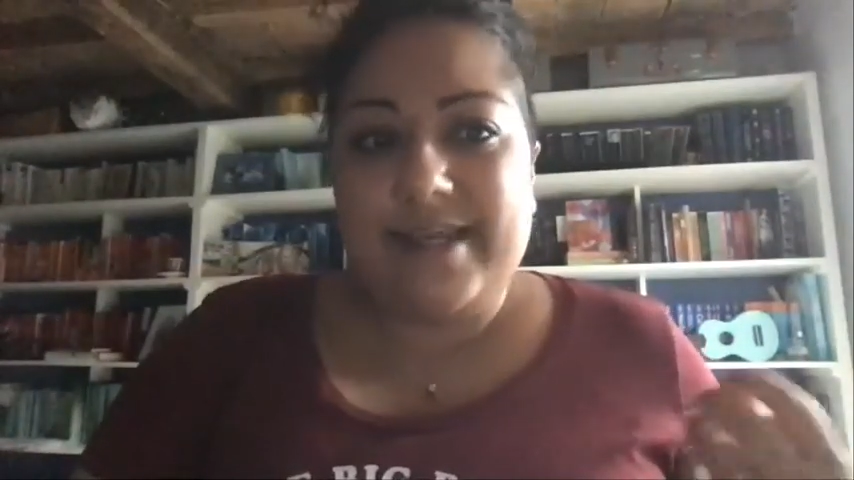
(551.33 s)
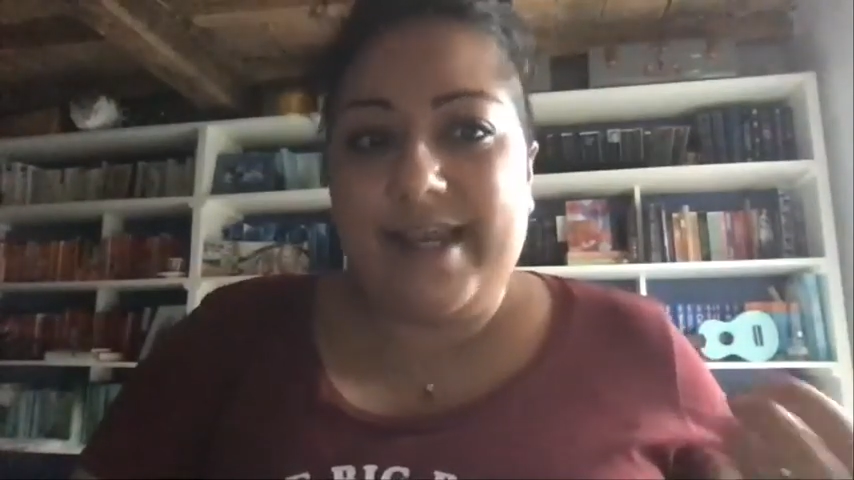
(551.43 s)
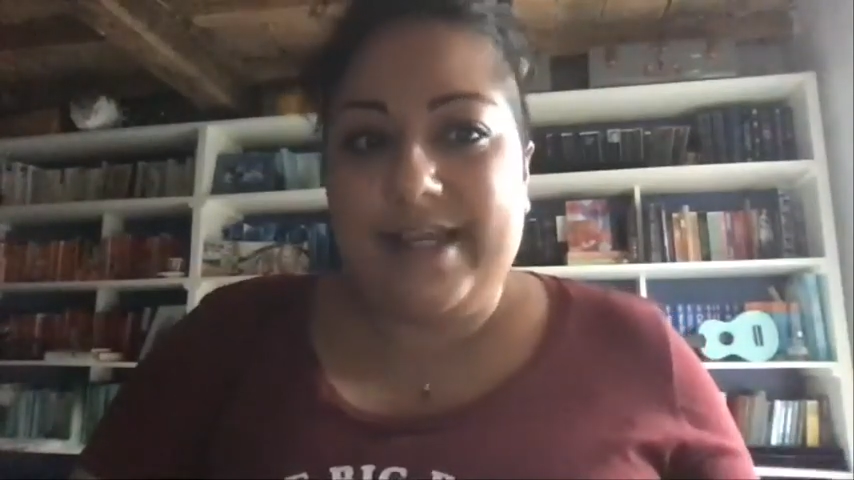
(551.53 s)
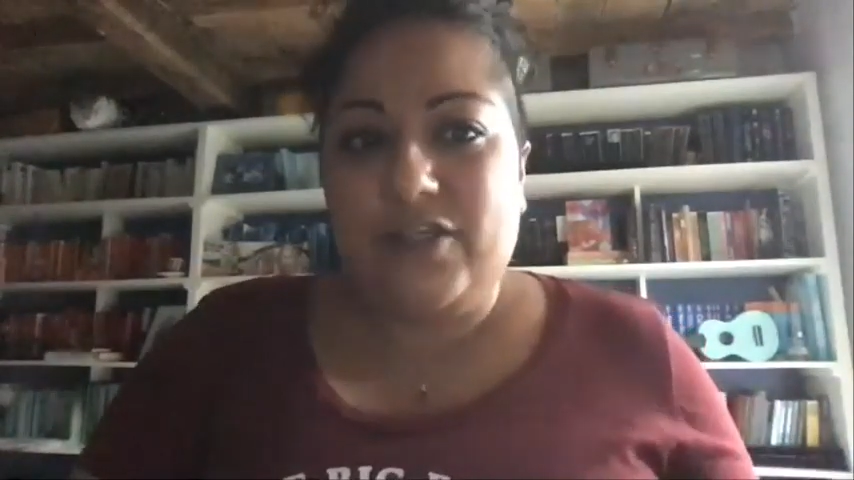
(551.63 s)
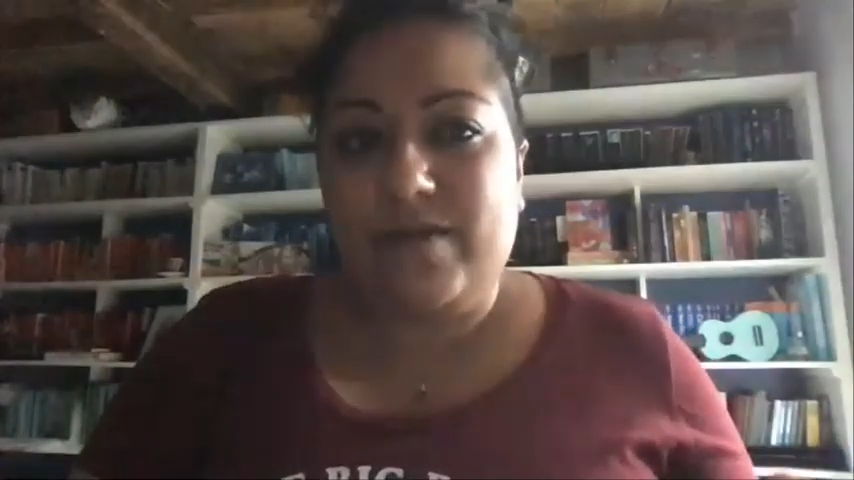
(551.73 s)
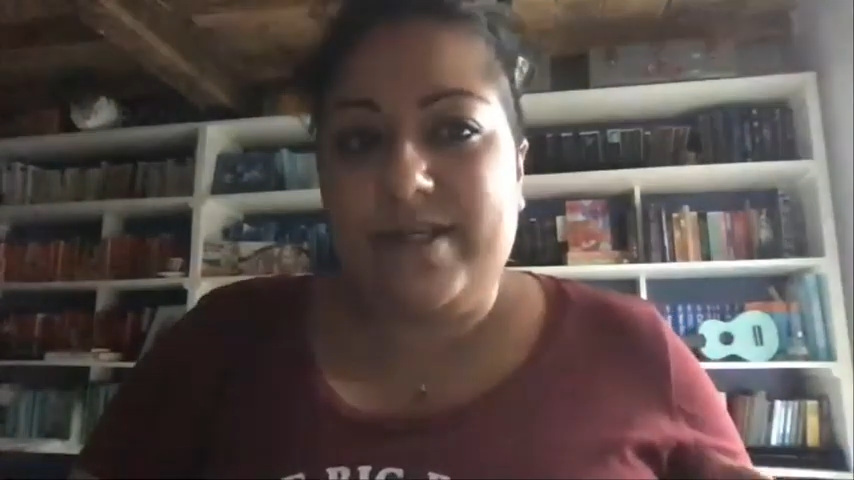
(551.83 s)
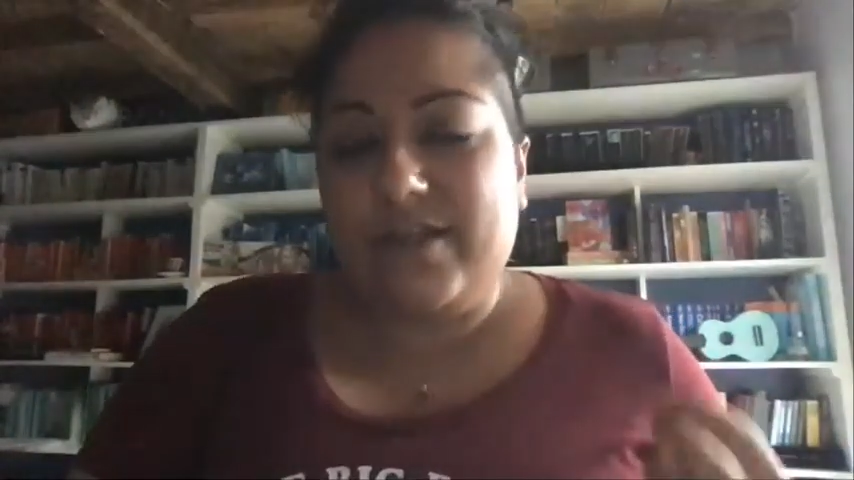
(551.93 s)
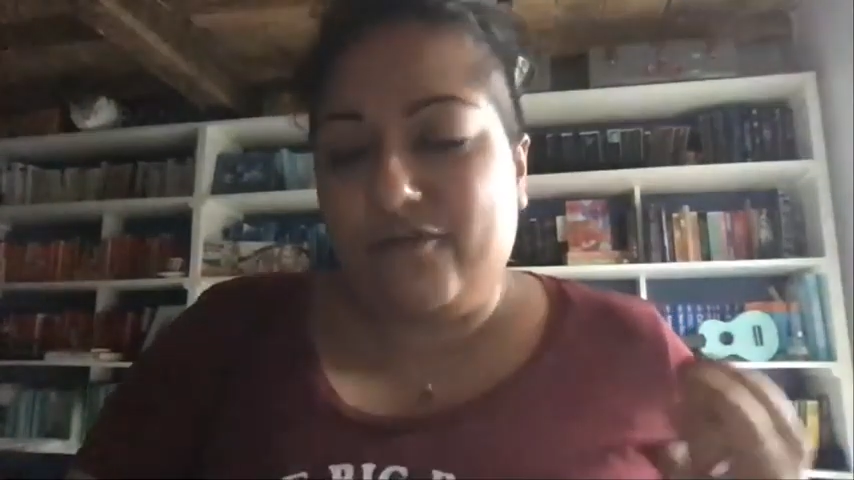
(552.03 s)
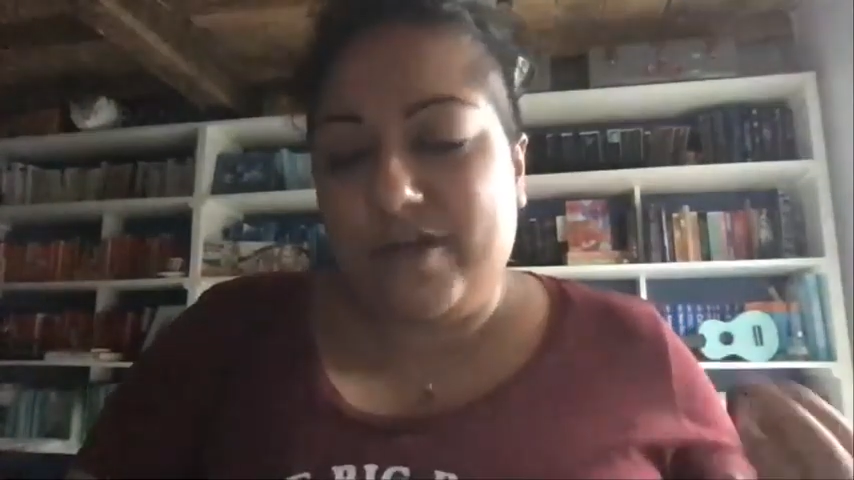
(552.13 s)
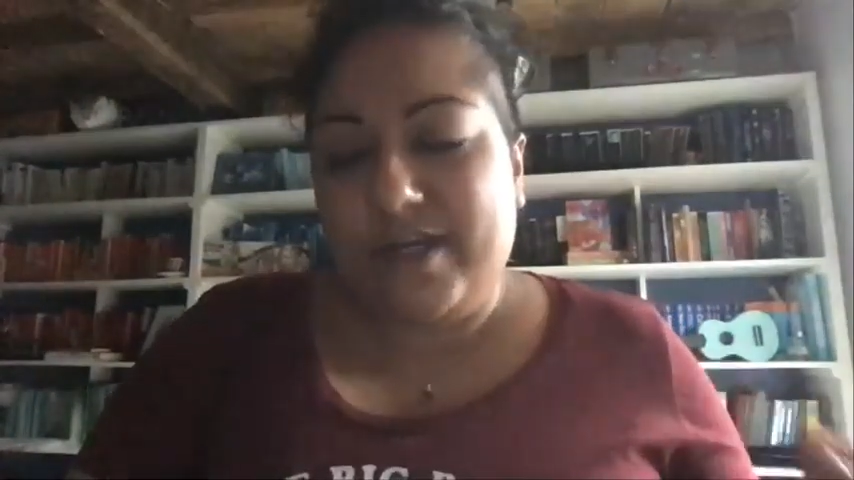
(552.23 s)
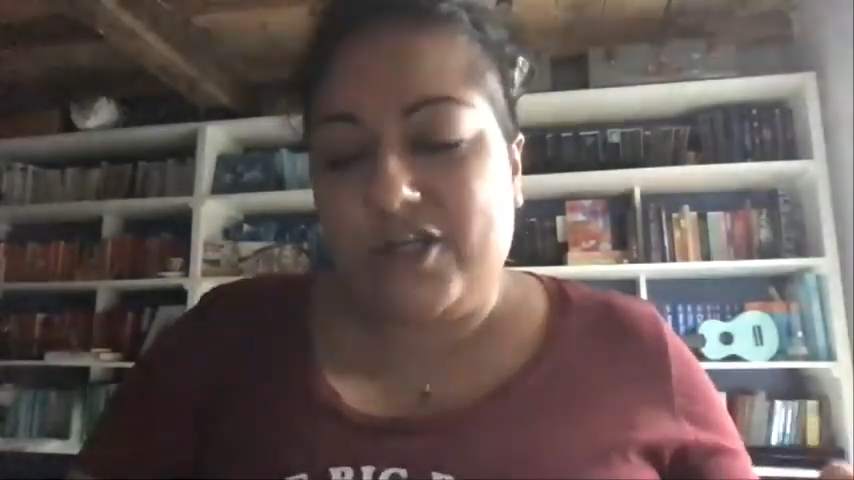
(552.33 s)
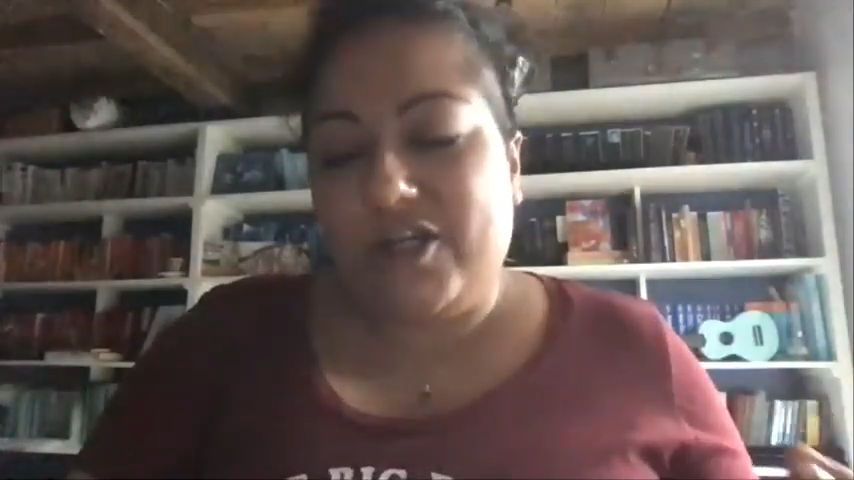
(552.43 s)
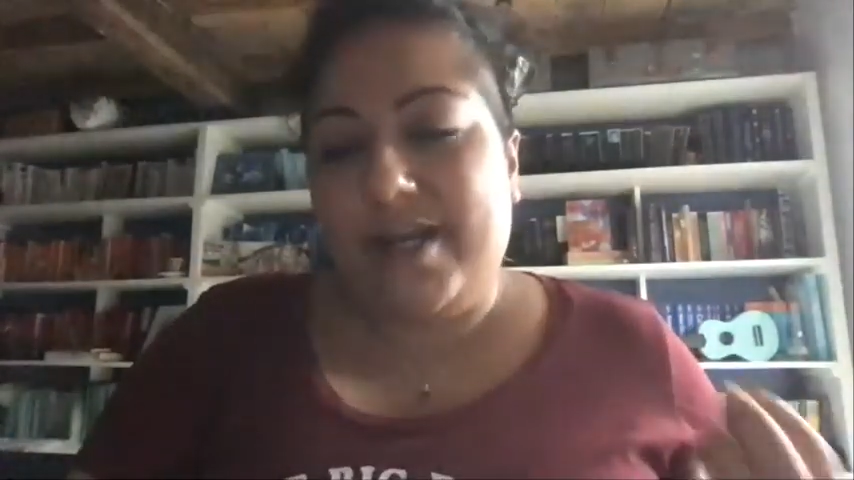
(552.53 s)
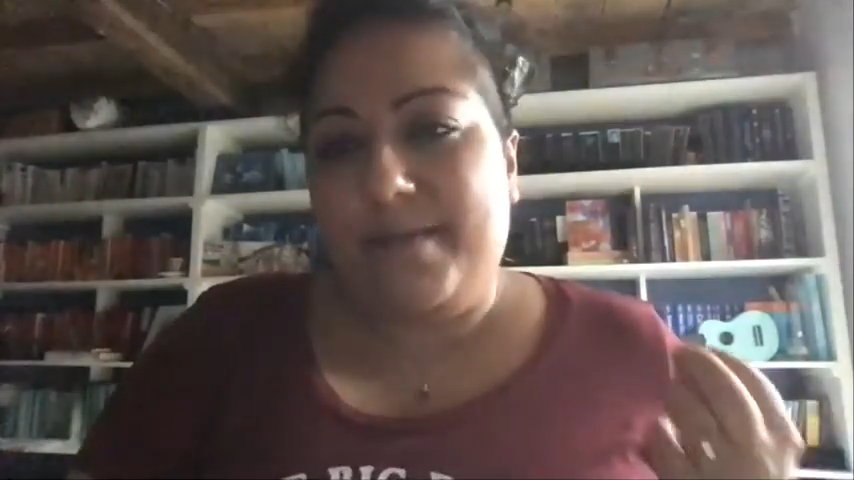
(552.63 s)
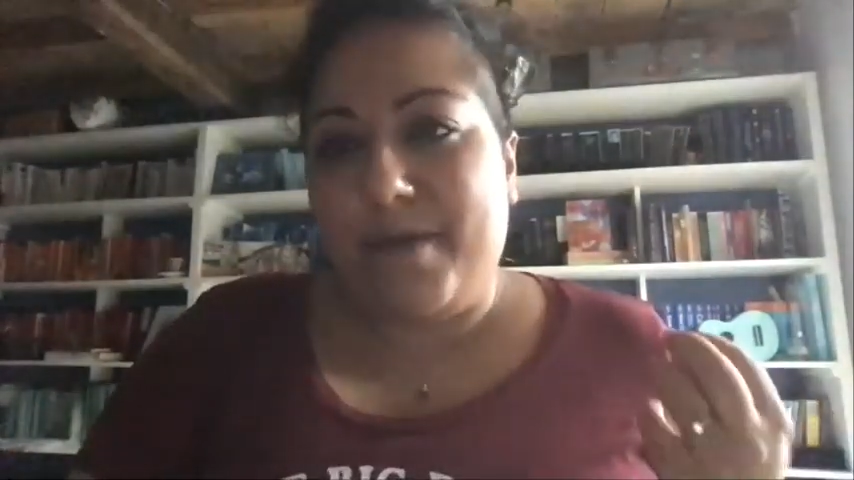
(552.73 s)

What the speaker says: and histories of traditionally